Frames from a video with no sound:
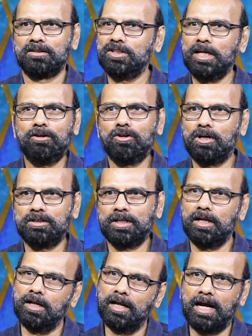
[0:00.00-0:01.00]
They will not
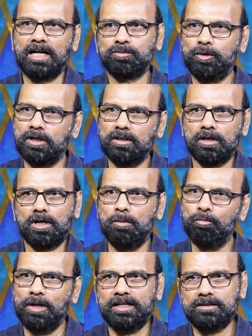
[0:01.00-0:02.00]
tell. As per the
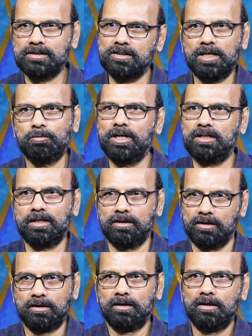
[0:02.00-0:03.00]
compliance, they may tell.
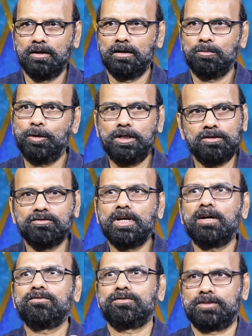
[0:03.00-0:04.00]
But if they
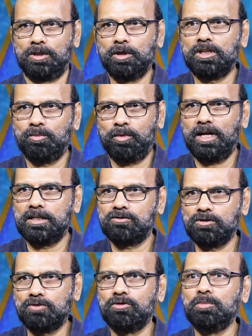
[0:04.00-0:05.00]
have some other
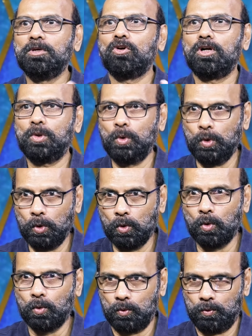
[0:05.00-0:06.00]
plans which we may not
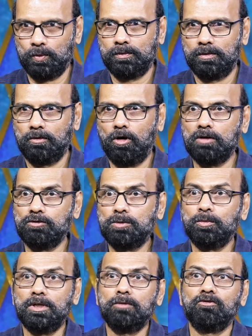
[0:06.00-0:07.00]
know or
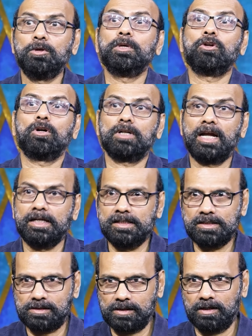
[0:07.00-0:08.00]
which may, we may not
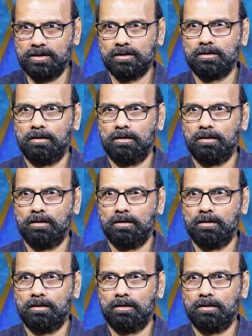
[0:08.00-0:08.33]
understand,